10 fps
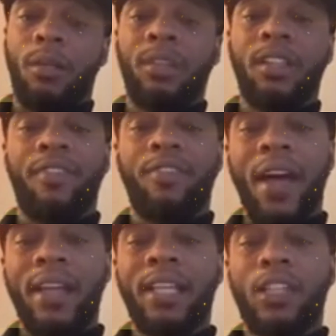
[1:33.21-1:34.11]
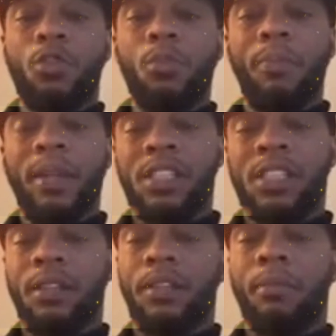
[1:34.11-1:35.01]
but the fact that you
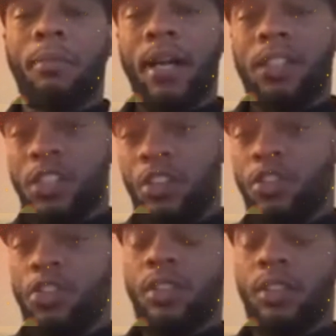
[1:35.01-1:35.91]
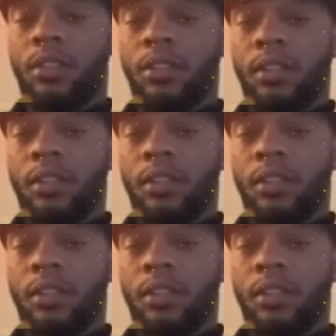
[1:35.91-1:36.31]
mentioned my children,